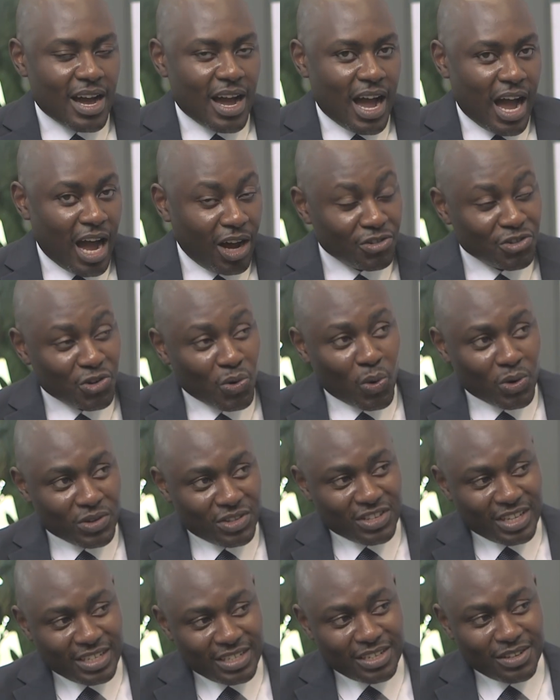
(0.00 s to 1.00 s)

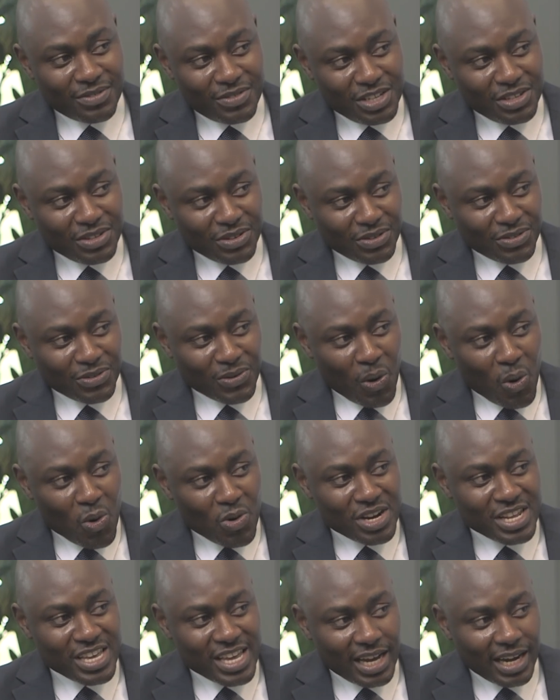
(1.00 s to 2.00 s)
Households and individuals
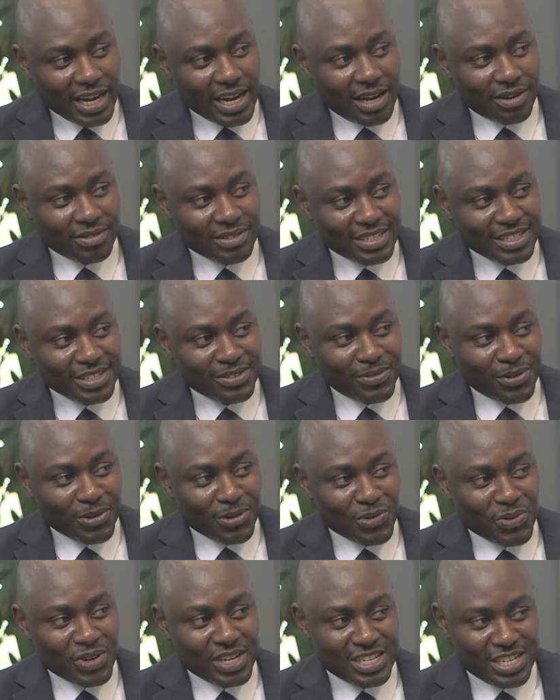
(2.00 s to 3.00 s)
only accounted for
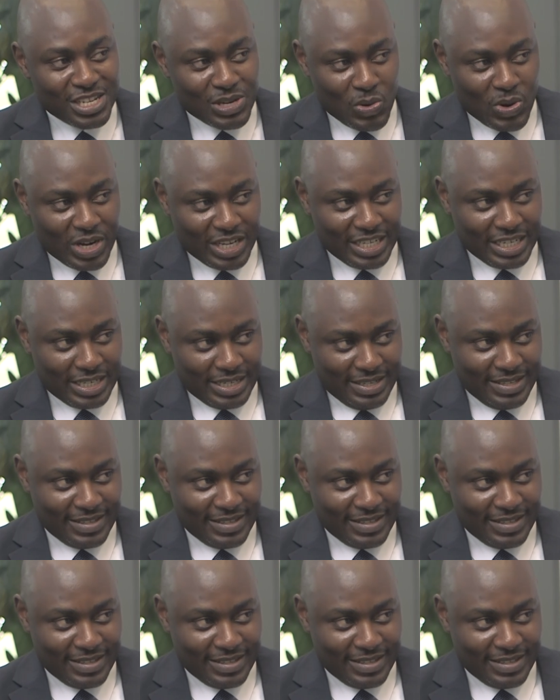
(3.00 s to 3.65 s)
20 kwacha.